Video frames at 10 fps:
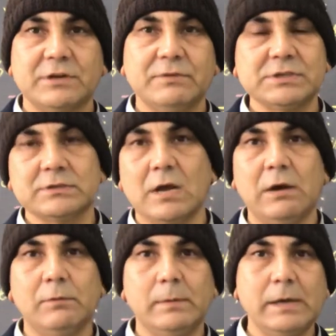which
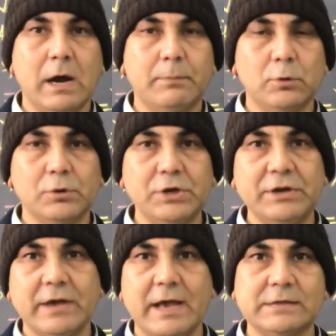I will upload
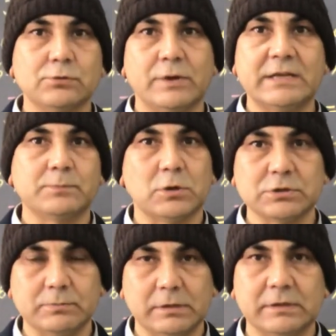it as soon as
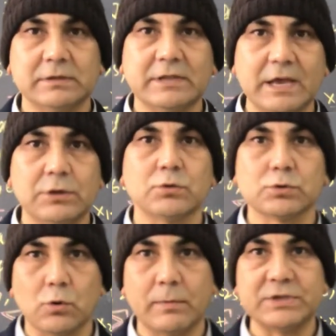possible. Thank you
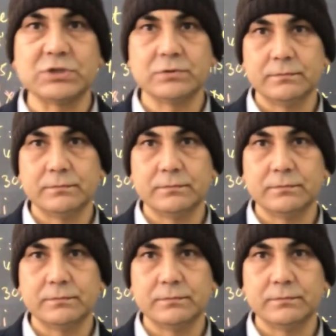so much.